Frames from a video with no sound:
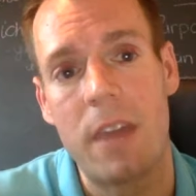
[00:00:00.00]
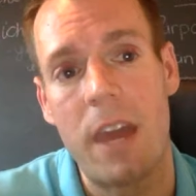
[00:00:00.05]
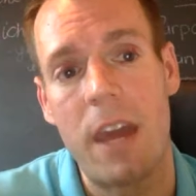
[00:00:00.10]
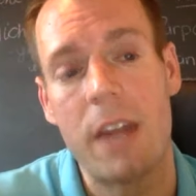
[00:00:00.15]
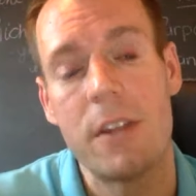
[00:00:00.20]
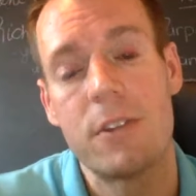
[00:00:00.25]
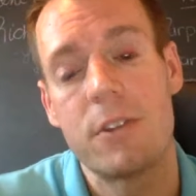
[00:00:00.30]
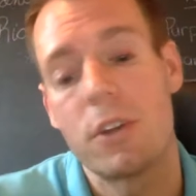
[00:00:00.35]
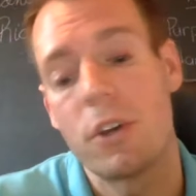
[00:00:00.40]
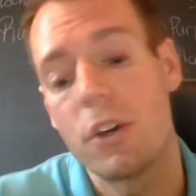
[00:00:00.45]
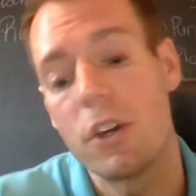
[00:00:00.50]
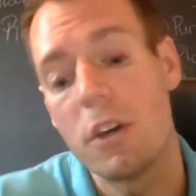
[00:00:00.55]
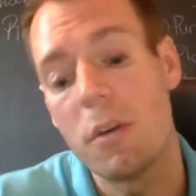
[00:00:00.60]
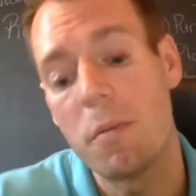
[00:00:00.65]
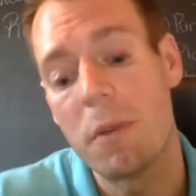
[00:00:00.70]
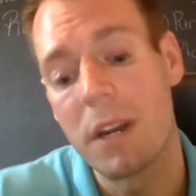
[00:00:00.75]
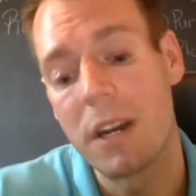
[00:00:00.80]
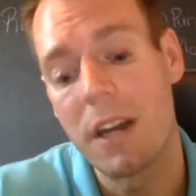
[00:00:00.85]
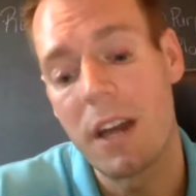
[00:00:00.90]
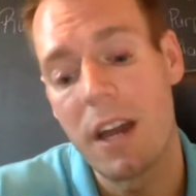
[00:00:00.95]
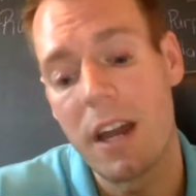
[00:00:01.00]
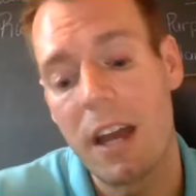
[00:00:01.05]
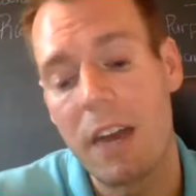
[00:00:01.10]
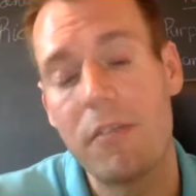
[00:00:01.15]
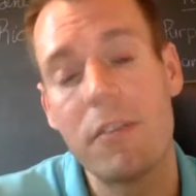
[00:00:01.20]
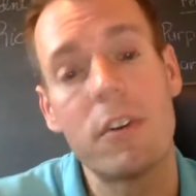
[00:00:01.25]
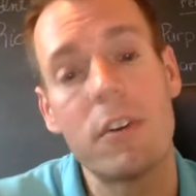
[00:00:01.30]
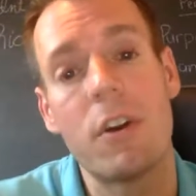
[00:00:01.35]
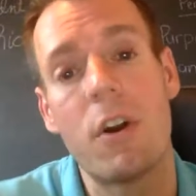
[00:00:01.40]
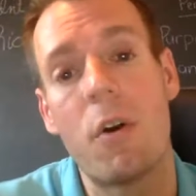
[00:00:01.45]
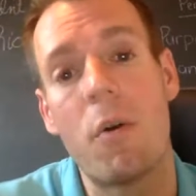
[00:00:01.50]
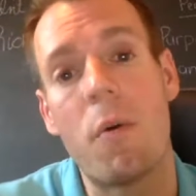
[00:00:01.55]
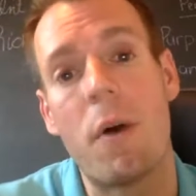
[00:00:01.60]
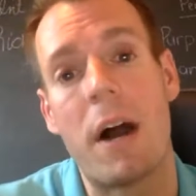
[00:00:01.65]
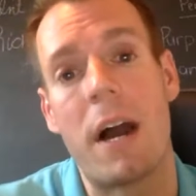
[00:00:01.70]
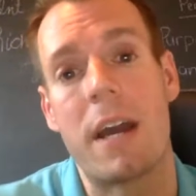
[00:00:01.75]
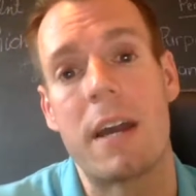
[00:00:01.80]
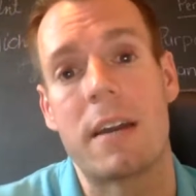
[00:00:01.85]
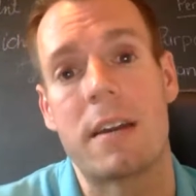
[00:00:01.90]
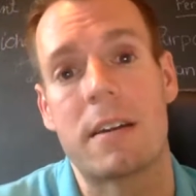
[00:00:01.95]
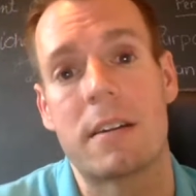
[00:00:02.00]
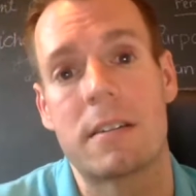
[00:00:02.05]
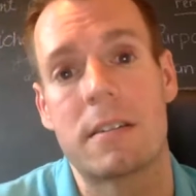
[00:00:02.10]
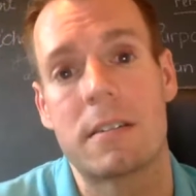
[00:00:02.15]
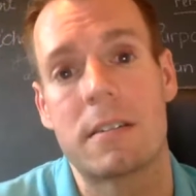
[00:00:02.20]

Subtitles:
And so you might not ever know why.